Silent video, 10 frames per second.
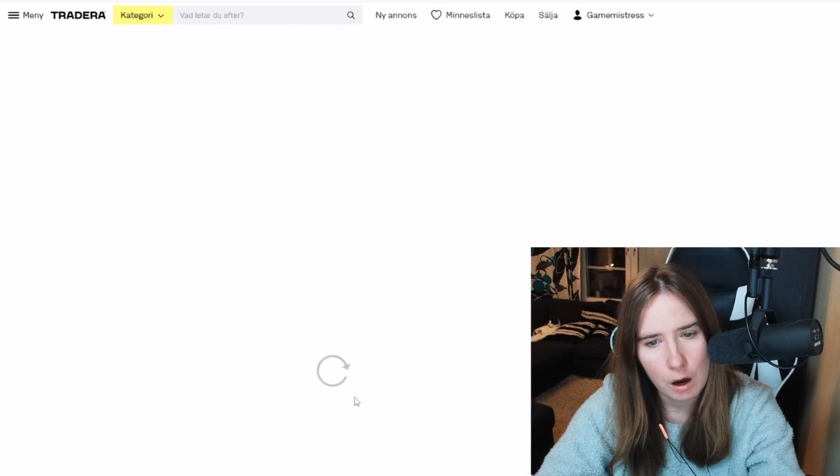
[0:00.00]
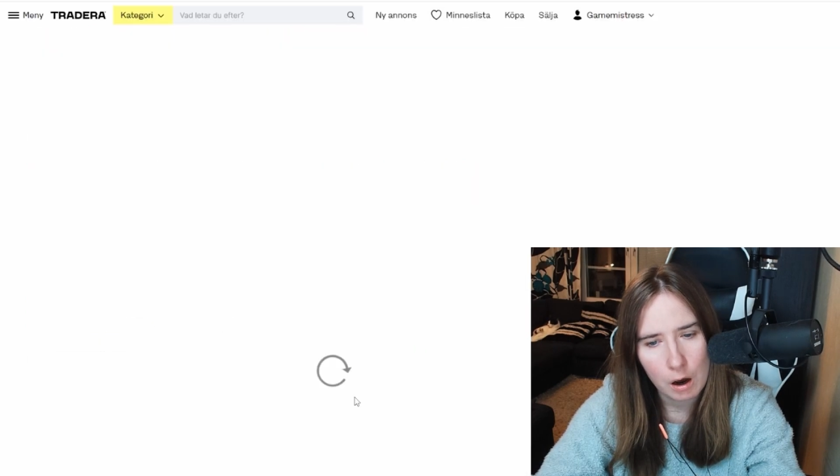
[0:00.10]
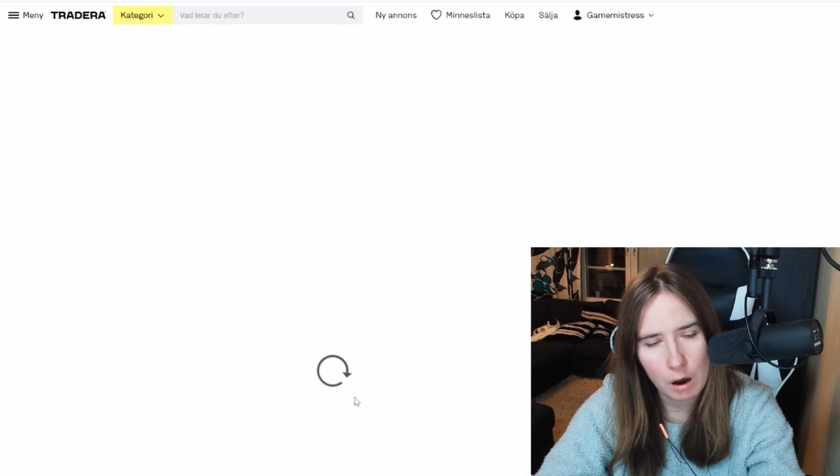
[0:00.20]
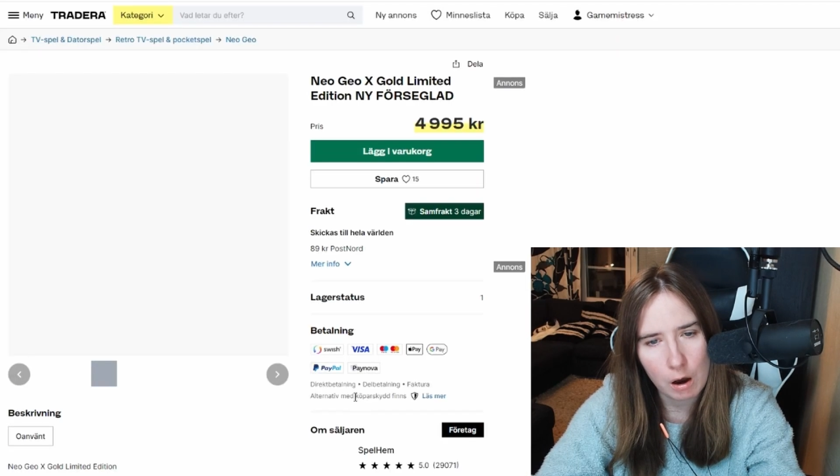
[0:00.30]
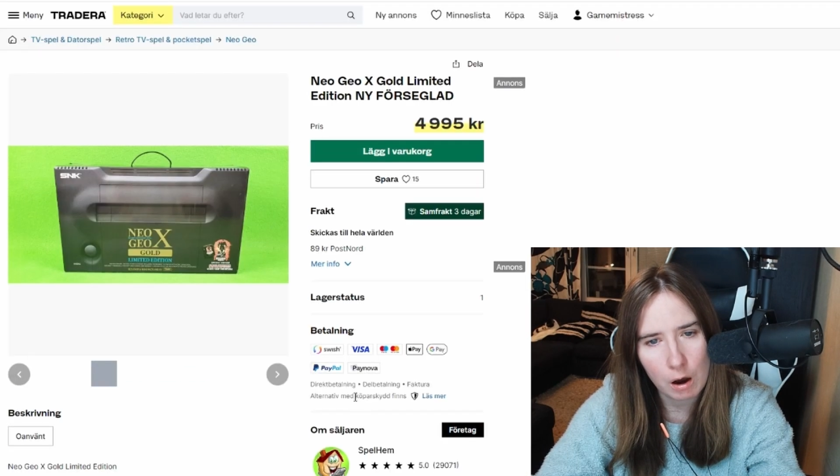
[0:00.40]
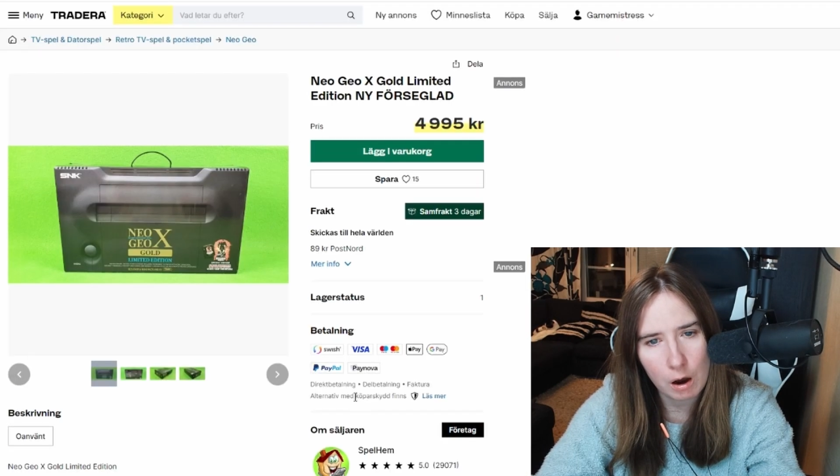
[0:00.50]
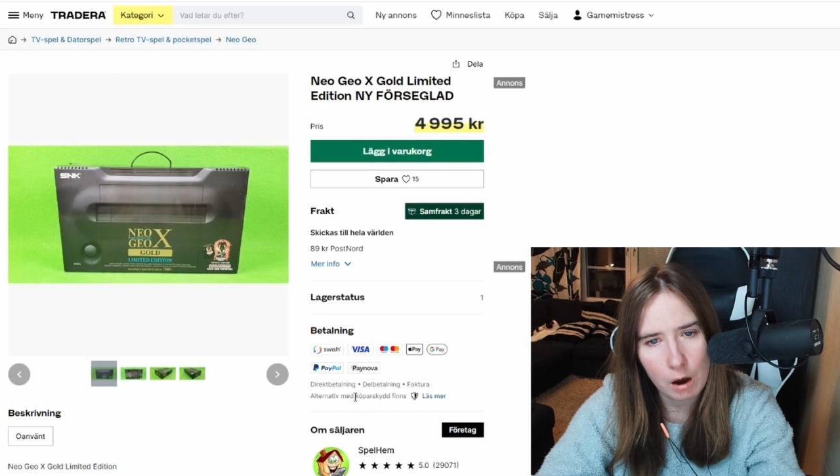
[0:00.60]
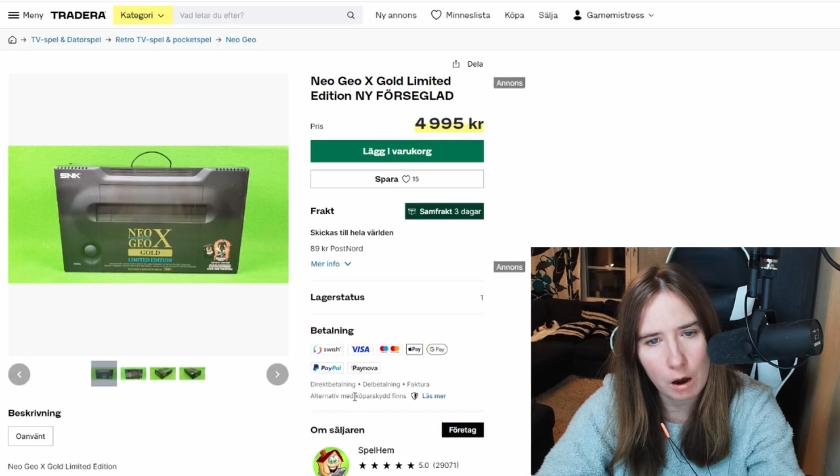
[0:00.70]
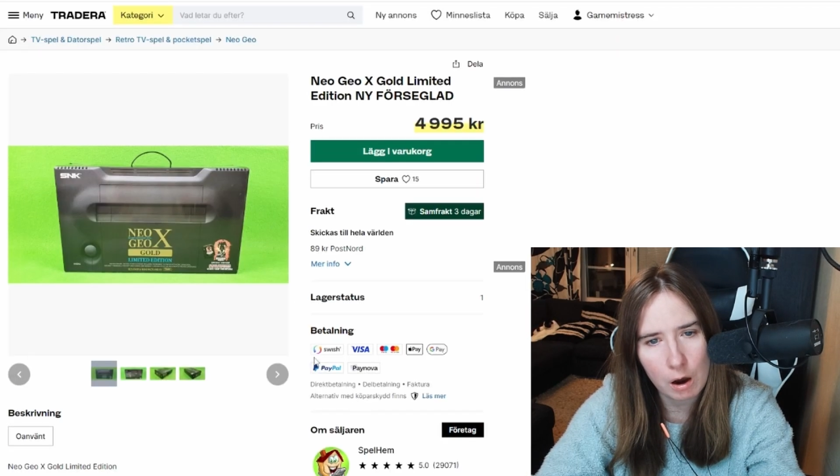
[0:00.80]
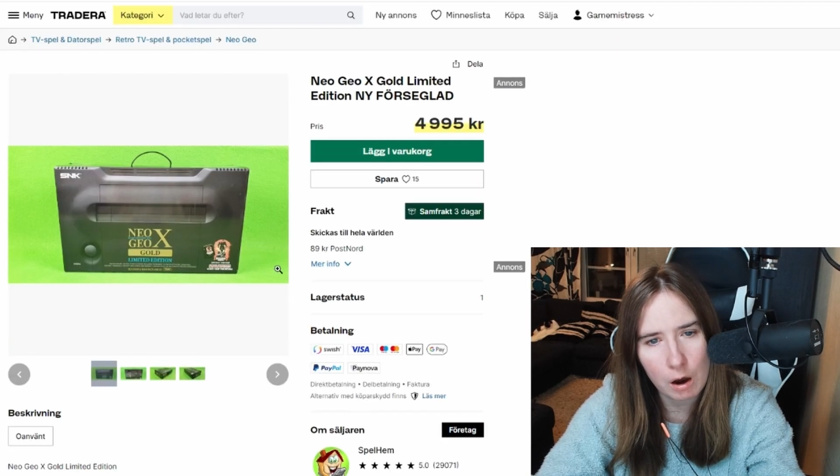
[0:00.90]

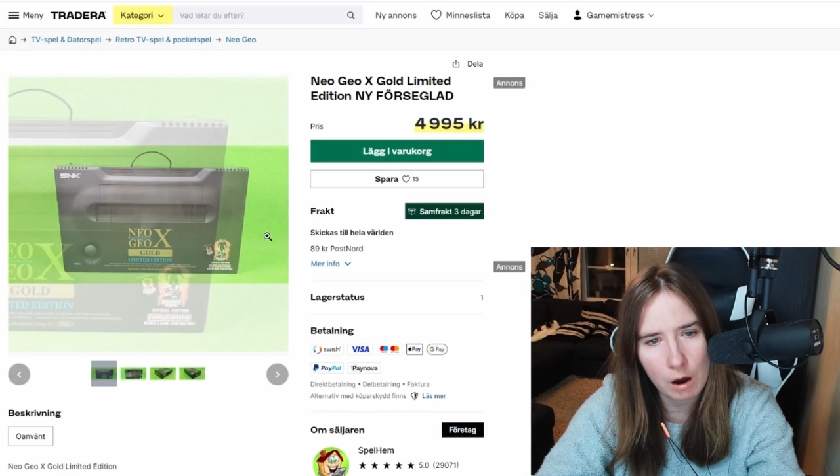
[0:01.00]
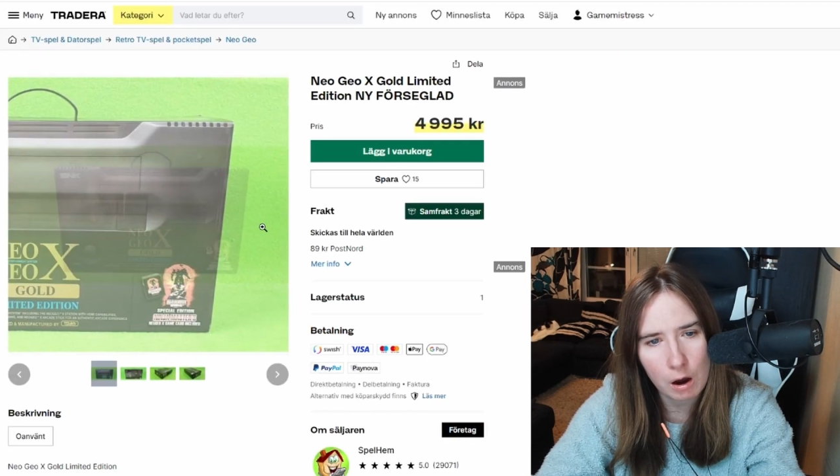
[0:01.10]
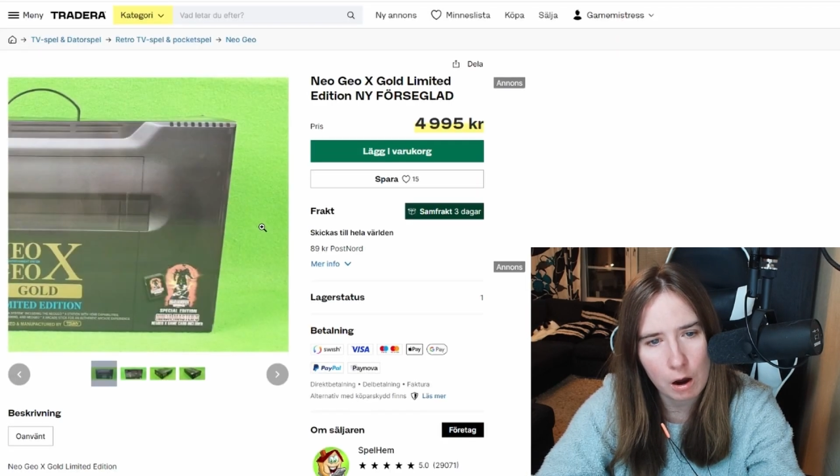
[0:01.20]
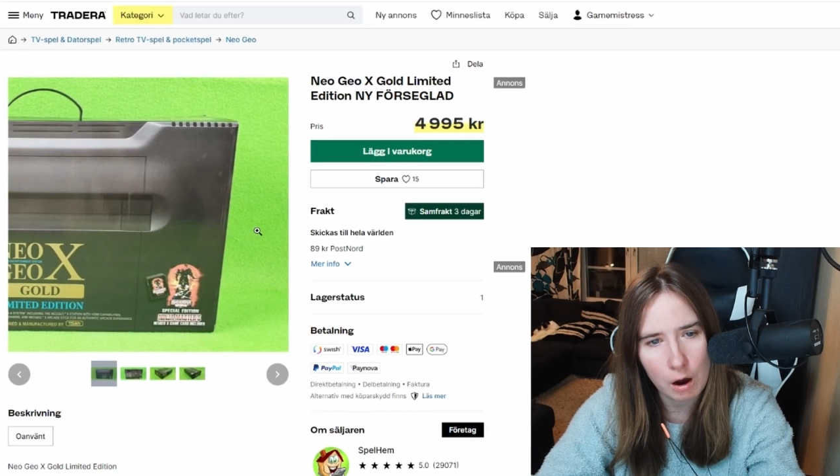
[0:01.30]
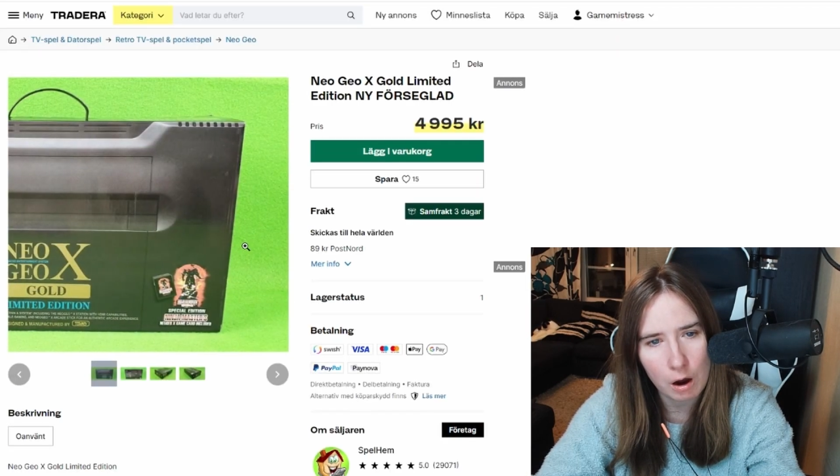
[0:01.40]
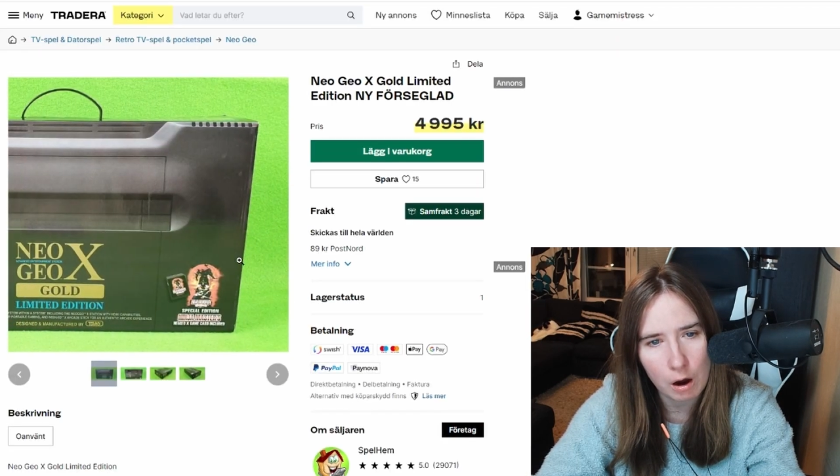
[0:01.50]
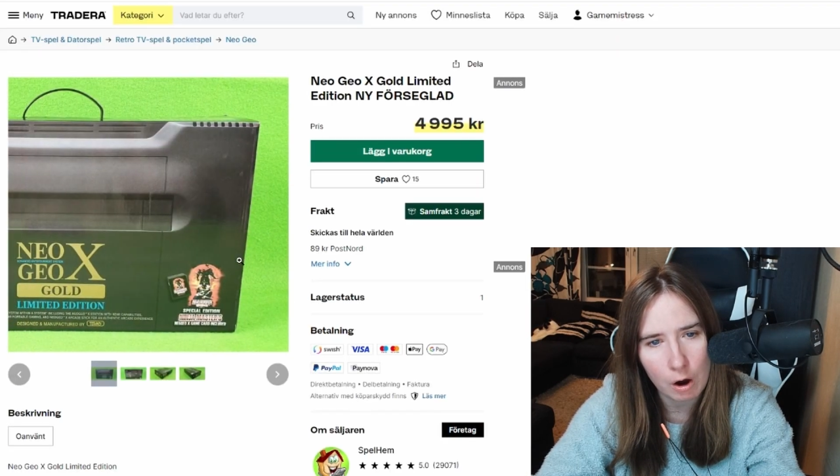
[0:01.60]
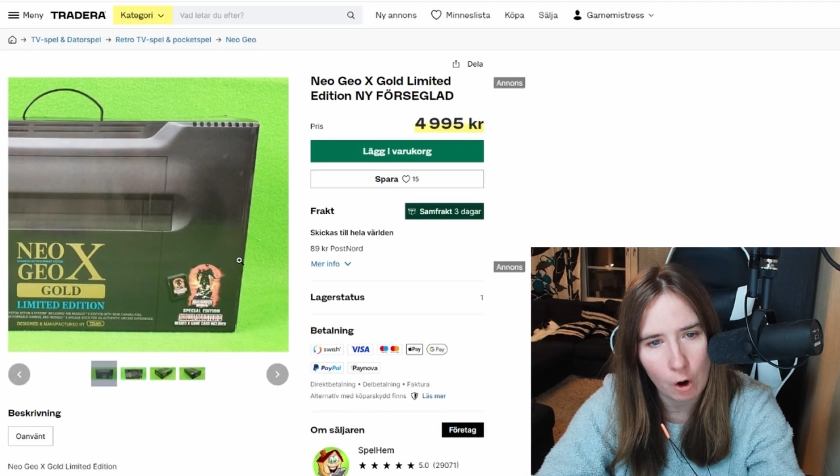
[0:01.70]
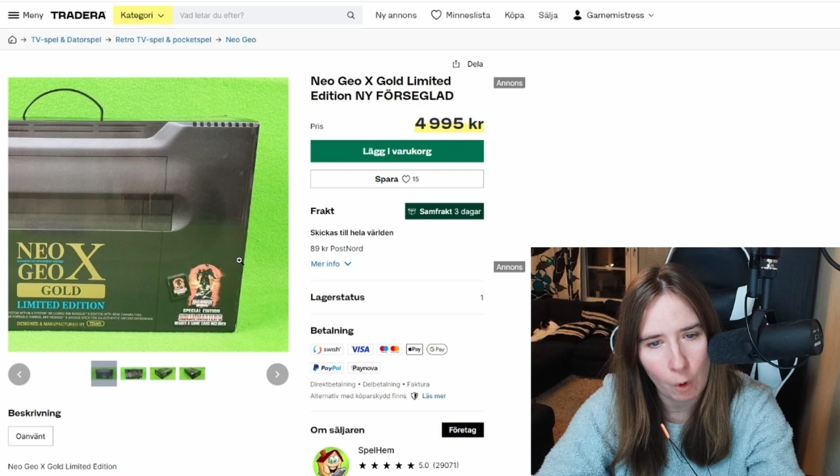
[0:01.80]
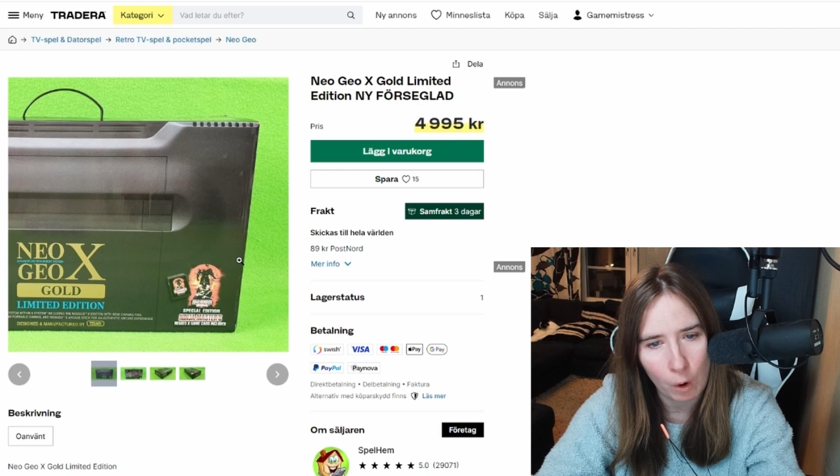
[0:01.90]

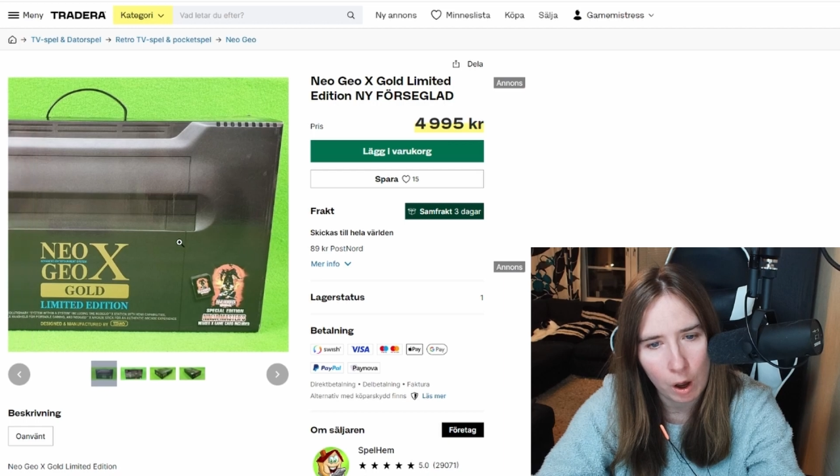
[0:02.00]
Oh...